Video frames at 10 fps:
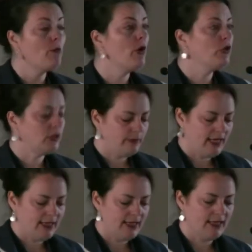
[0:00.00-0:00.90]
Most
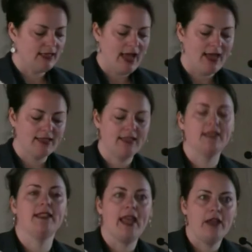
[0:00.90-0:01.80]
pieces last
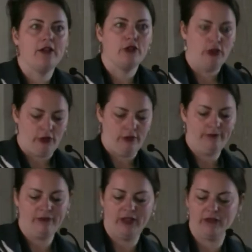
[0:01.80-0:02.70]
a day or two,
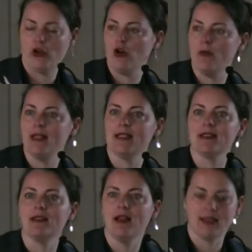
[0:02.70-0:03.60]
if Gomez
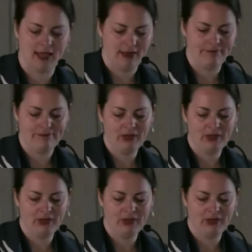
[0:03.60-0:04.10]
is lucky.